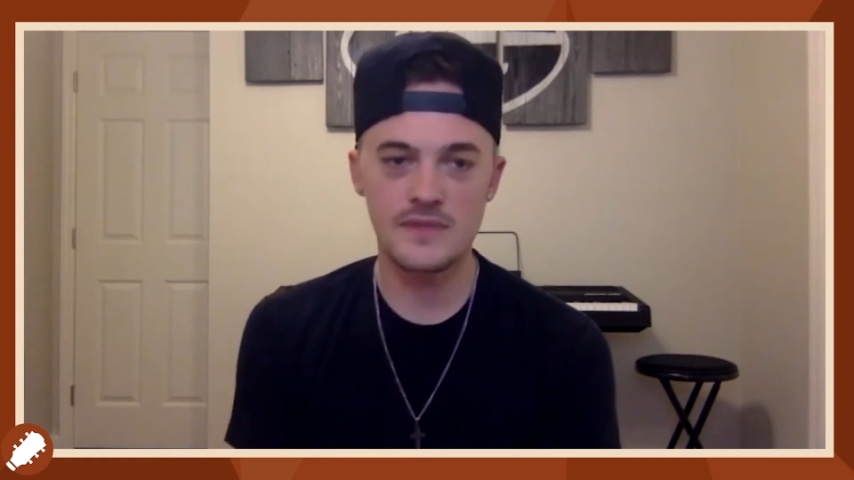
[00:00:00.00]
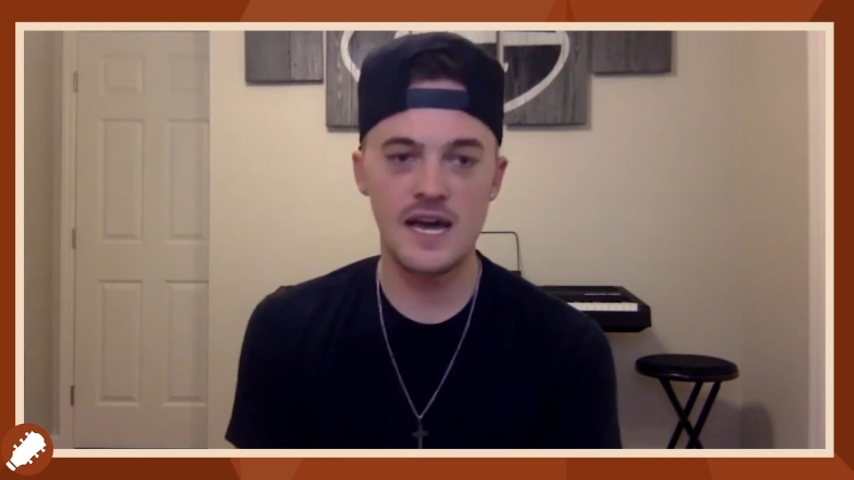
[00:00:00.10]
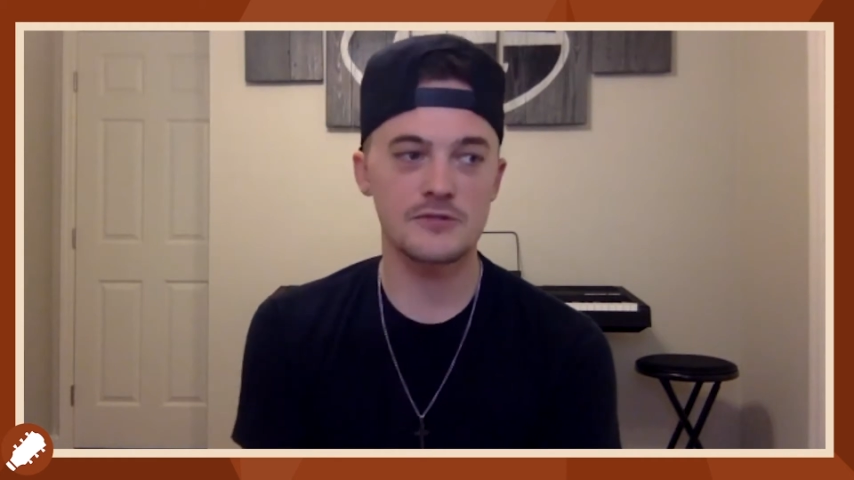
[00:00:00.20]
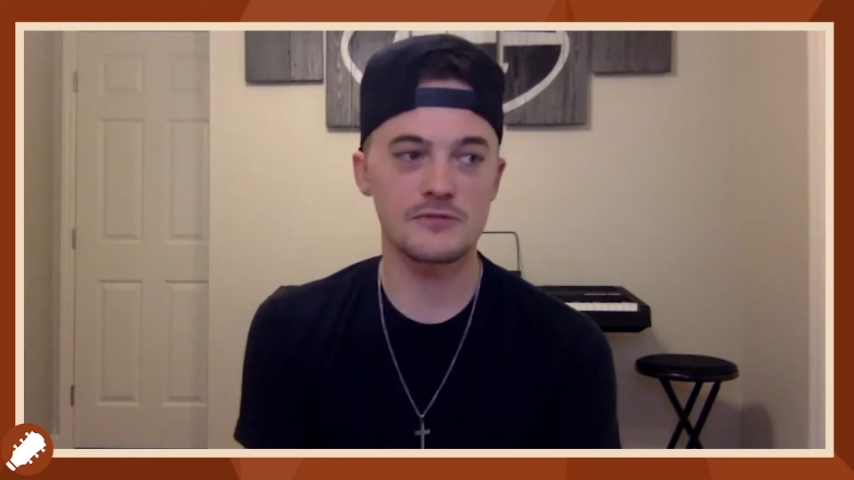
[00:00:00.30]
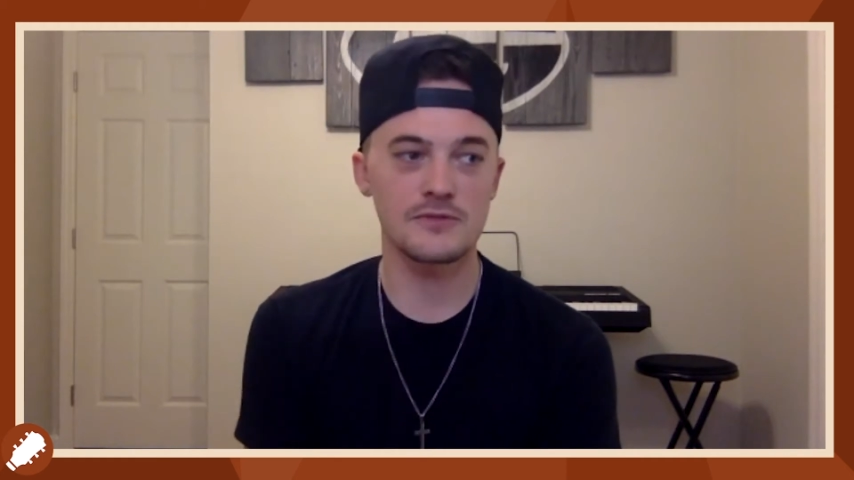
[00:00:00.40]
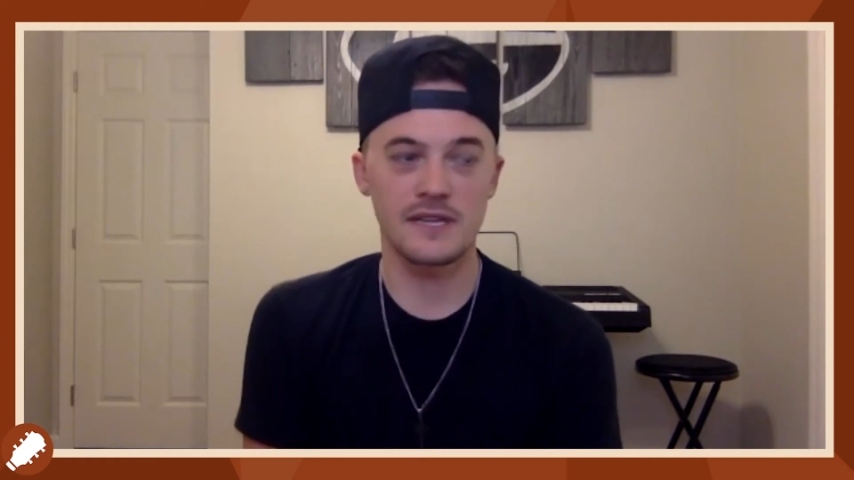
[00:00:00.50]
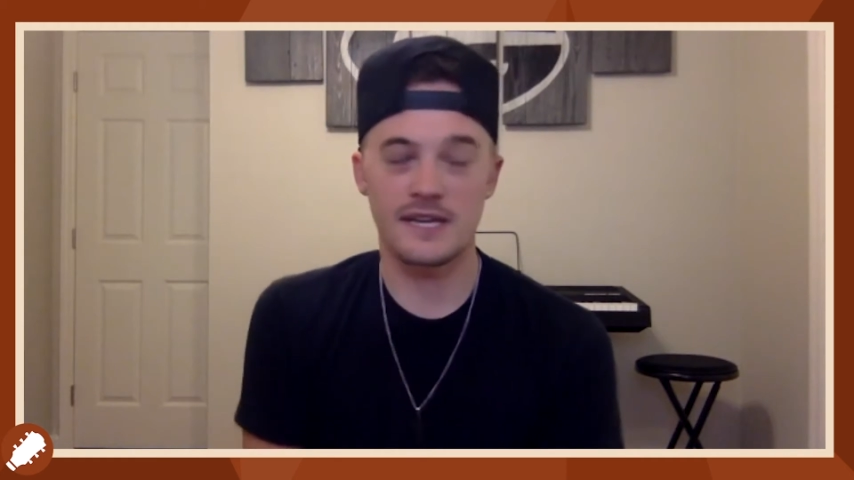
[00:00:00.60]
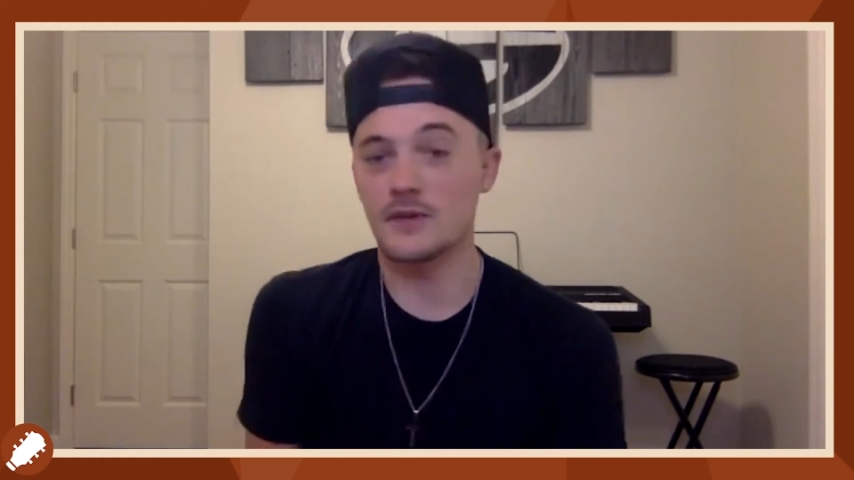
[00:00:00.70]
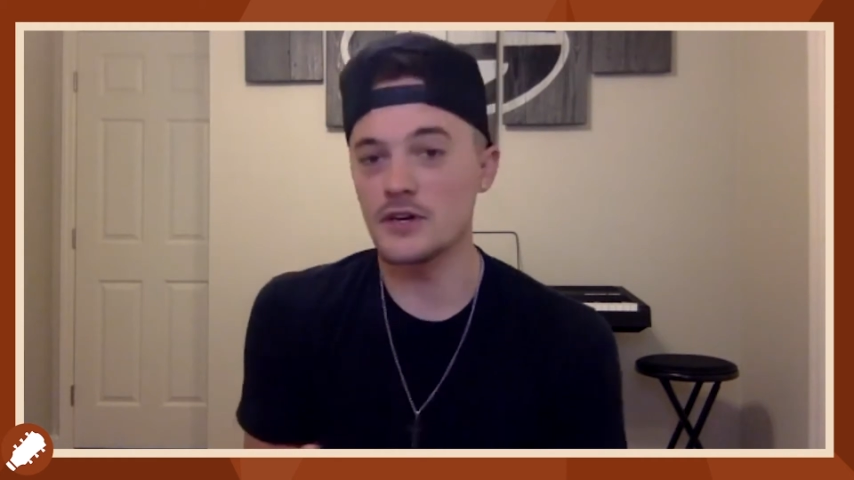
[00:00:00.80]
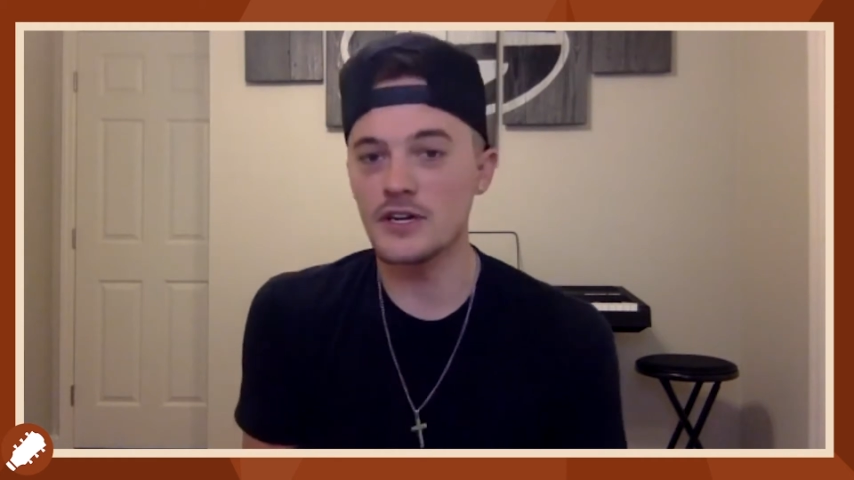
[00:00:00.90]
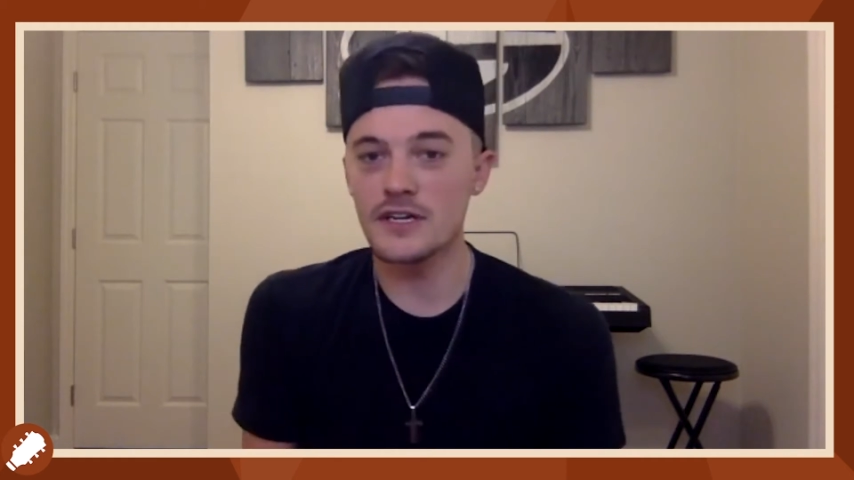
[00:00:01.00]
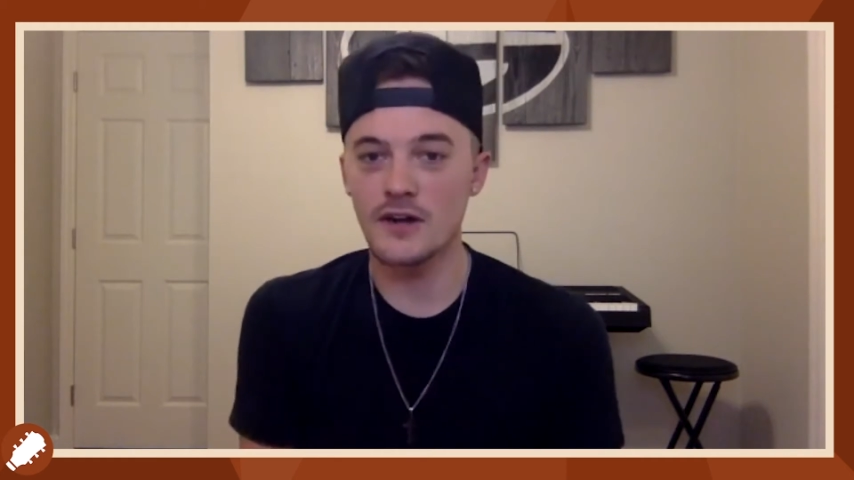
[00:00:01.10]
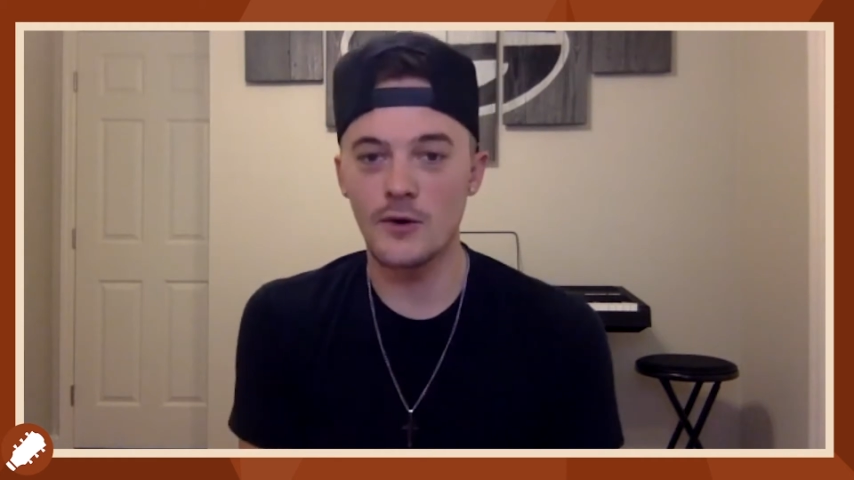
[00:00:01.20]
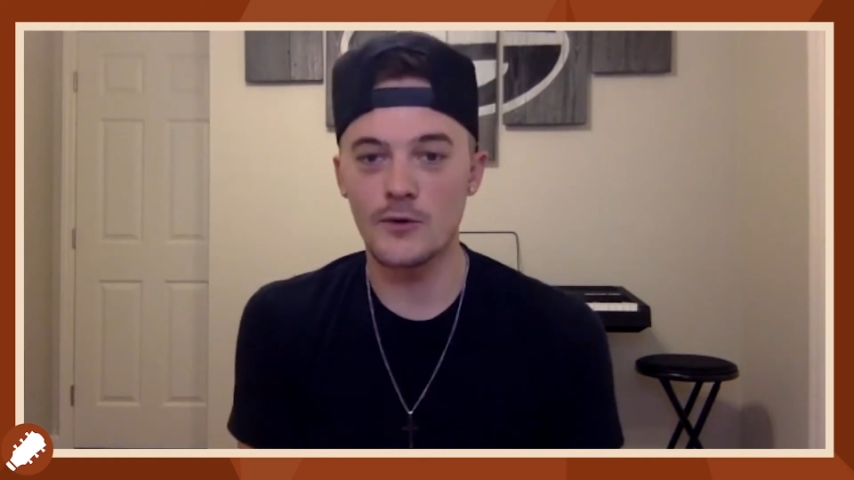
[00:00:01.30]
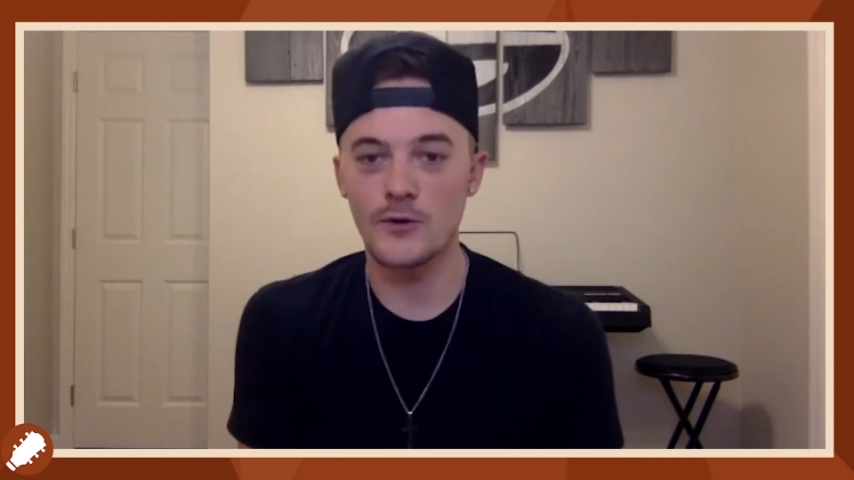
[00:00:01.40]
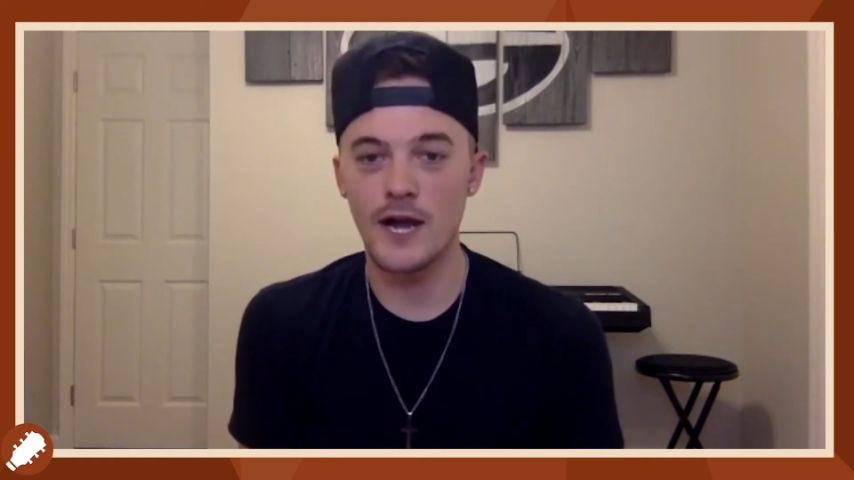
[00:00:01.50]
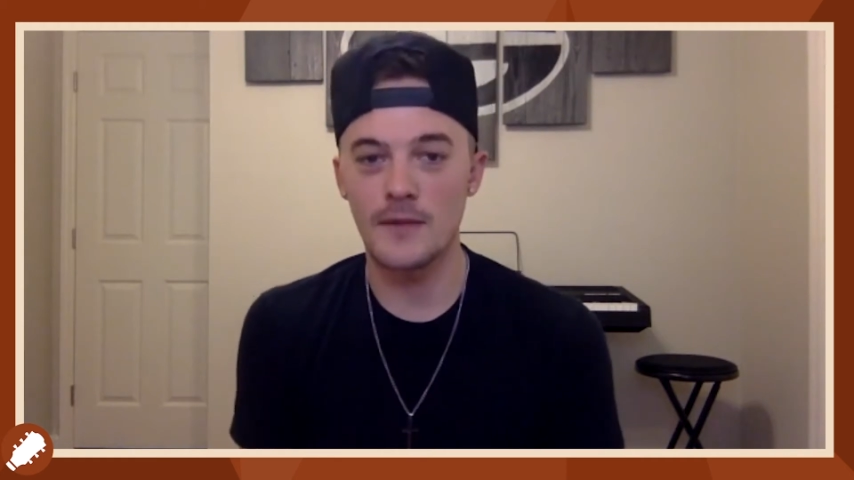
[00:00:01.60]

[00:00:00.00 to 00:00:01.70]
natural like I'm gonna get older,